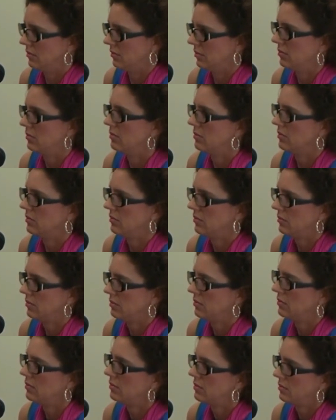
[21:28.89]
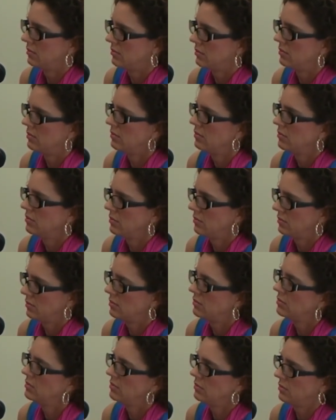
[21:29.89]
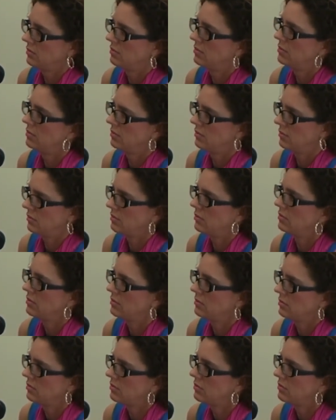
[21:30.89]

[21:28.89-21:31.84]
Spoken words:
(silent)